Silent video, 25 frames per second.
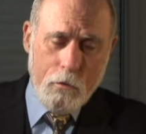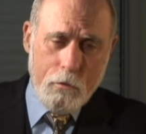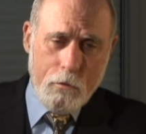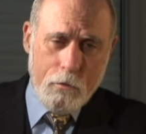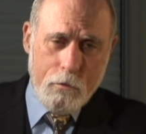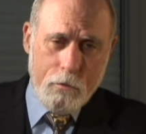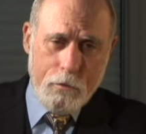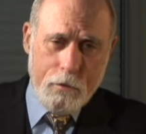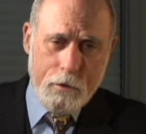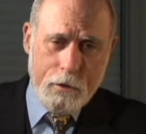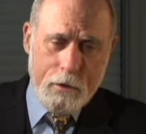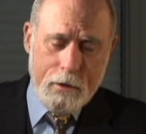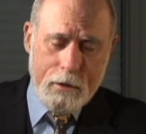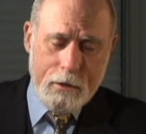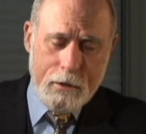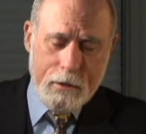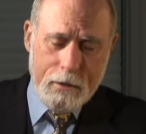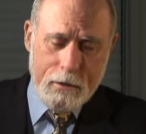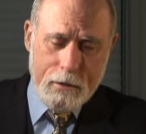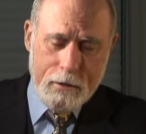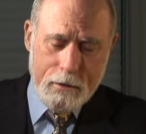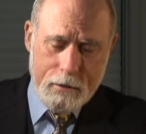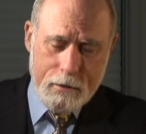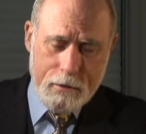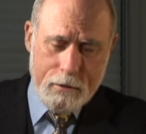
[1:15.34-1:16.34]
the
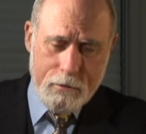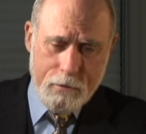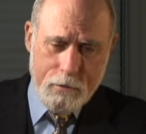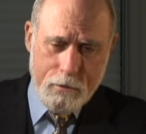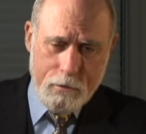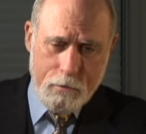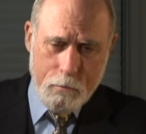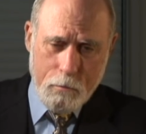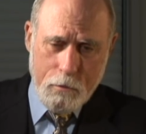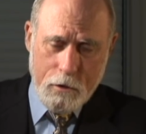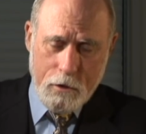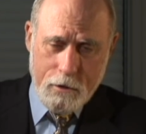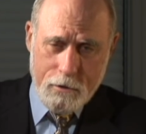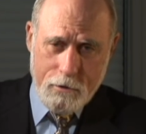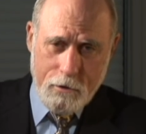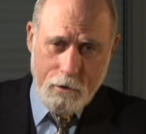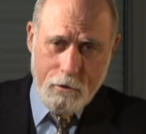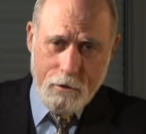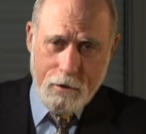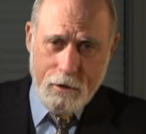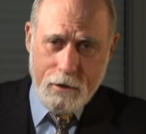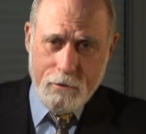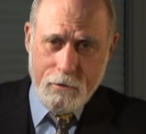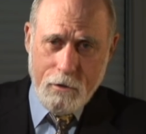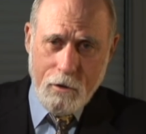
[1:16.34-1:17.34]

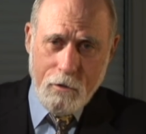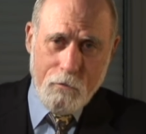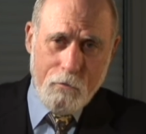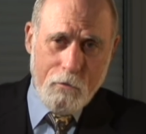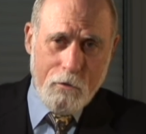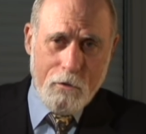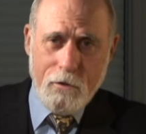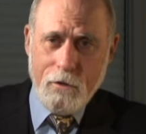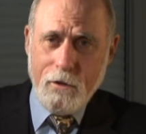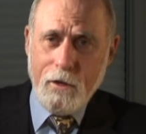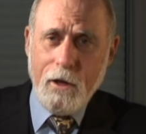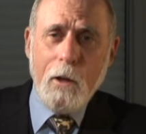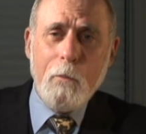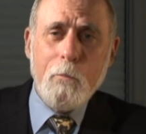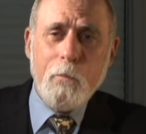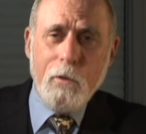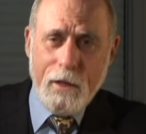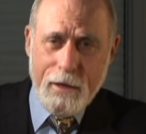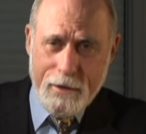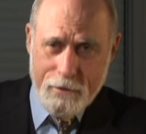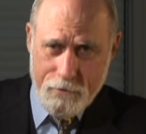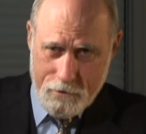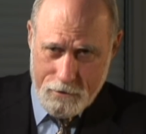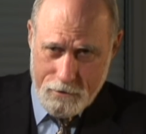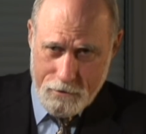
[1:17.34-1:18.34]
military-industrial
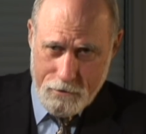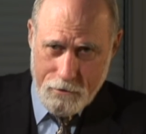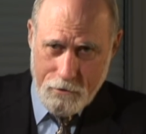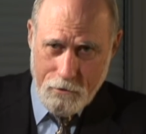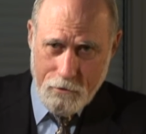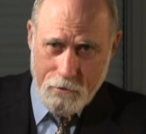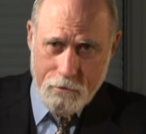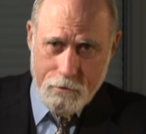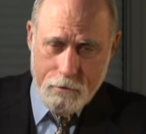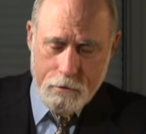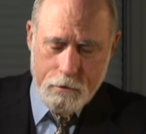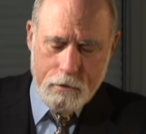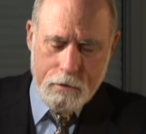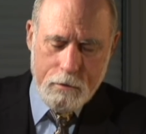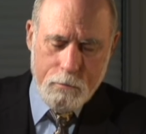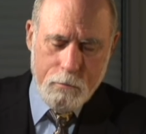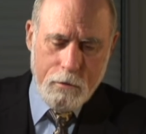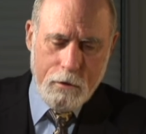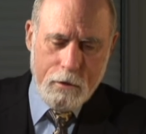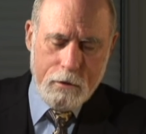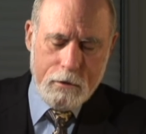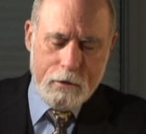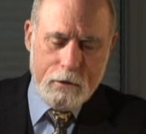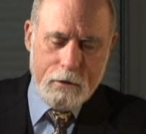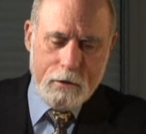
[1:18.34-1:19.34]
complex concerns that
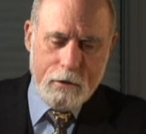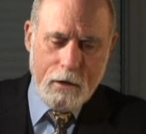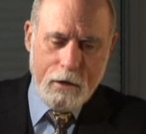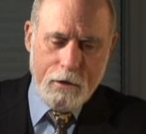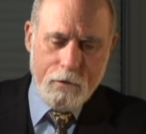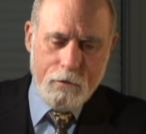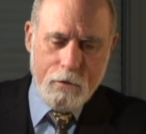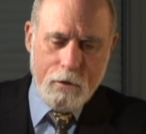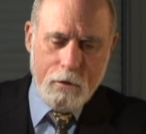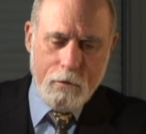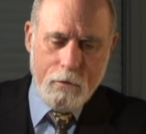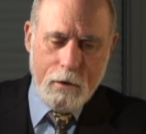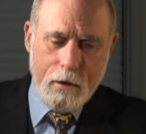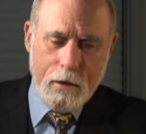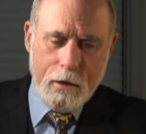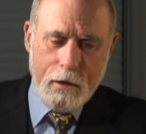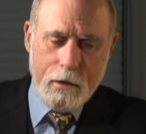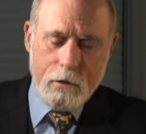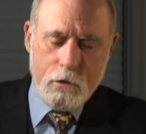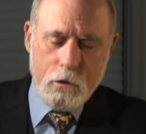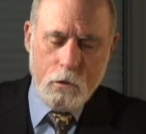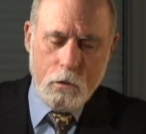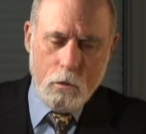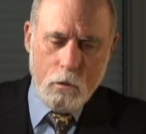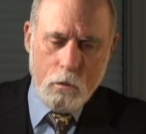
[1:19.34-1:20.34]
President Eisenhower
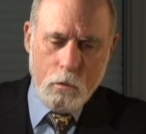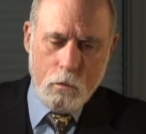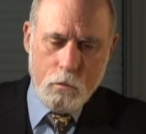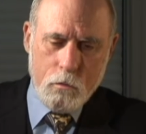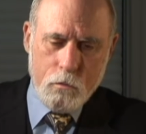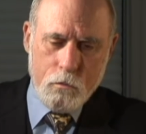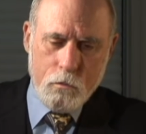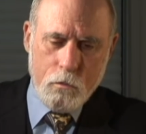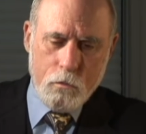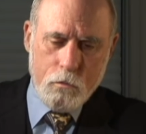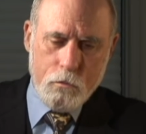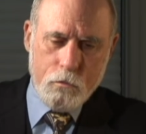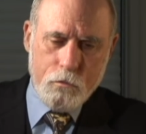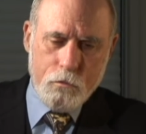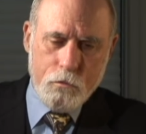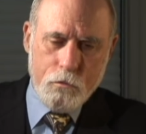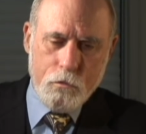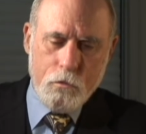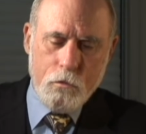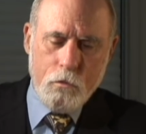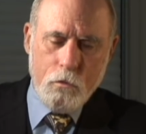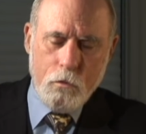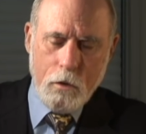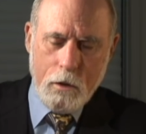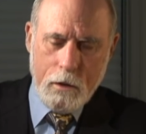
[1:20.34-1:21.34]
had
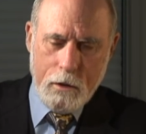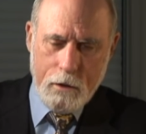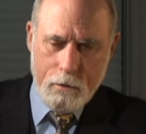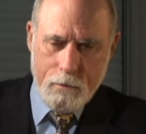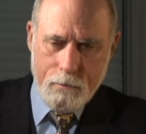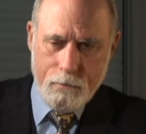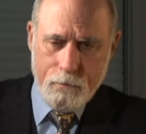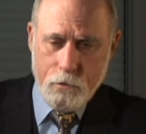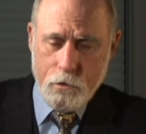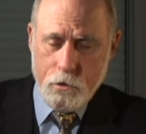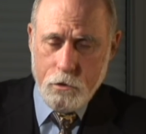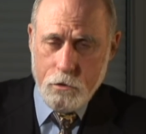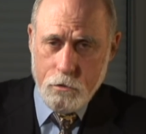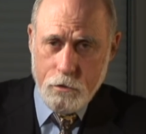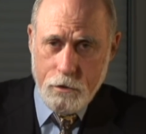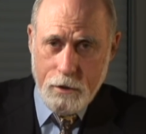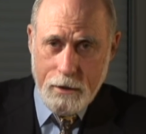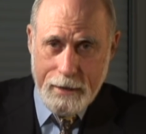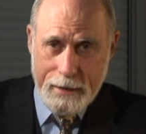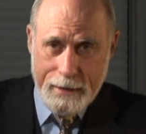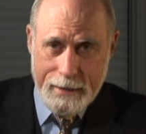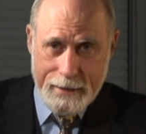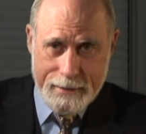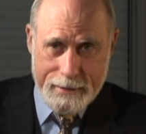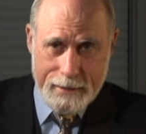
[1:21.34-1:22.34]
drew him to
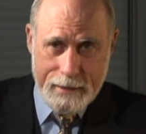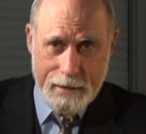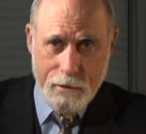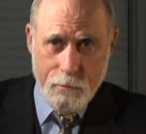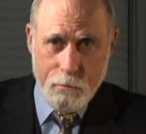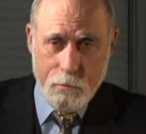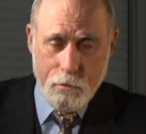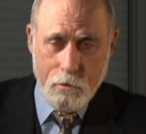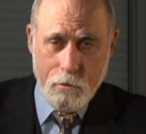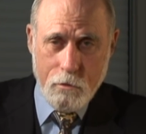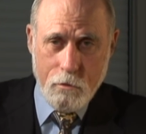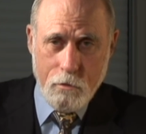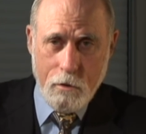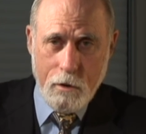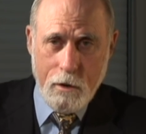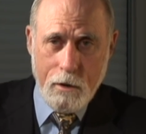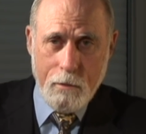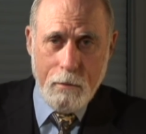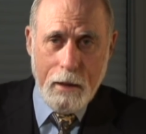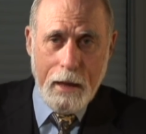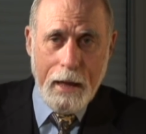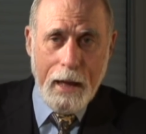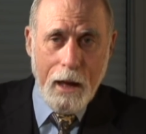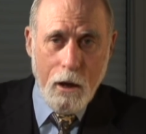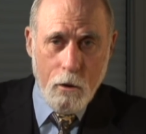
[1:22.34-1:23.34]
take that
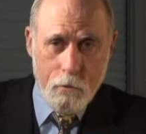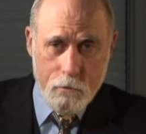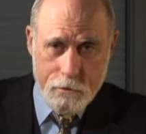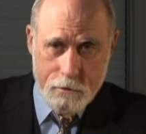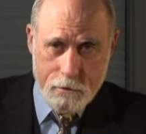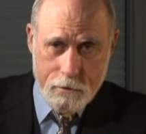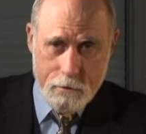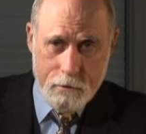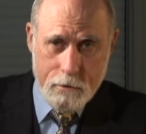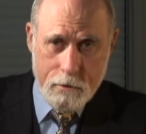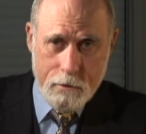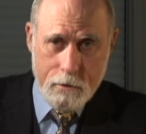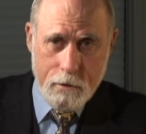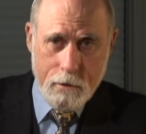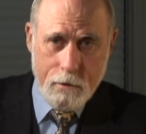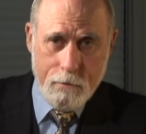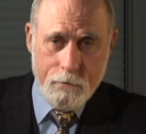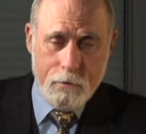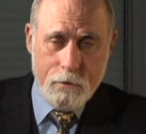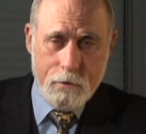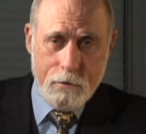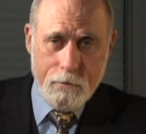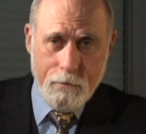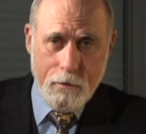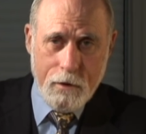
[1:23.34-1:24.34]
program out
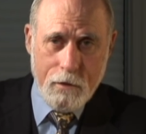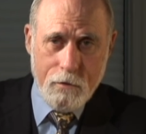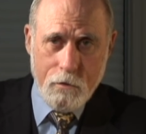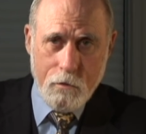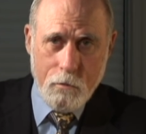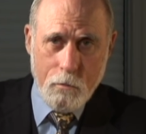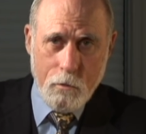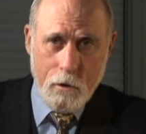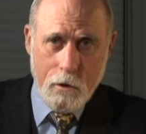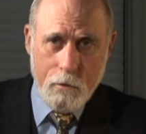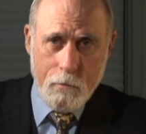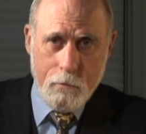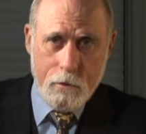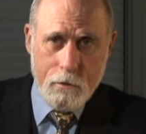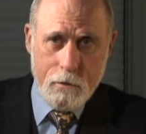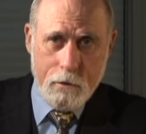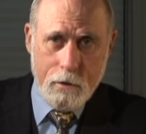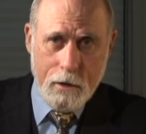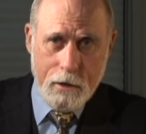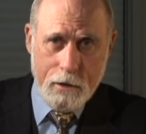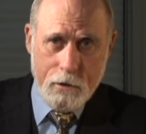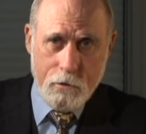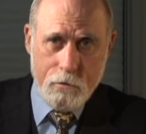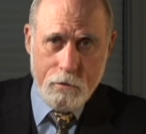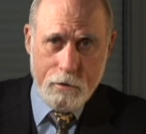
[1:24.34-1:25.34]
of the Defense Department
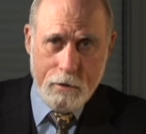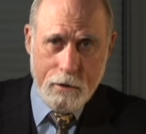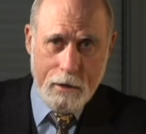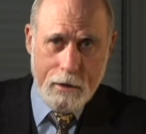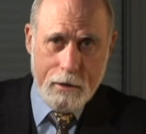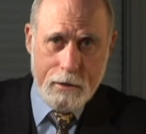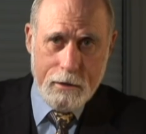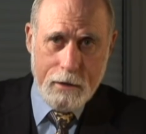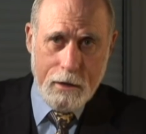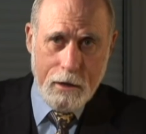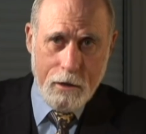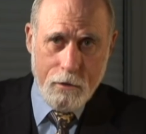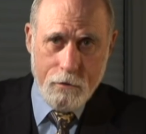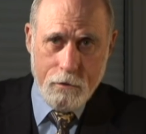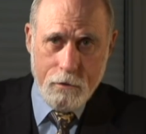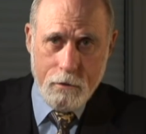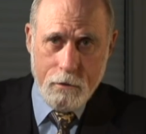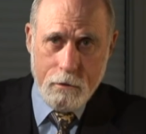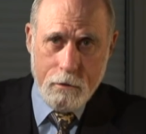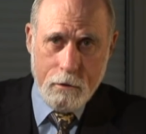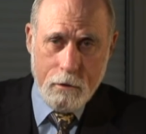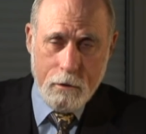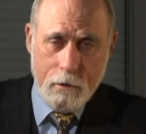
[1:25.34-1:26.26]
and create NASA,